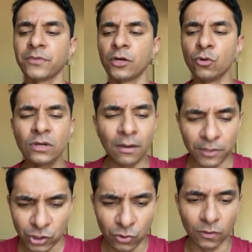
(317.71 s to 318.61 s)
Rule
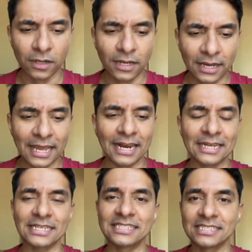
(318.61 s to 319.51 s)
number two. Again,
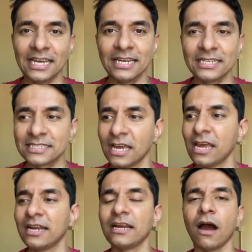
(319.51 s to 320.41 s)
as I say this,
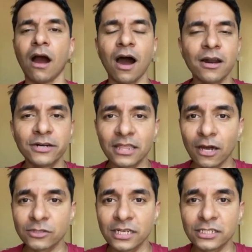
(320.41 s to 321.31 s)

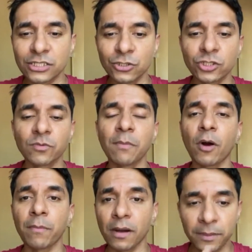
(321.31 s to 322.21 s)
100,000 excuses will
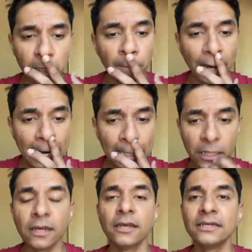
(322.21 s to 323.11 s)
pop up in your mind.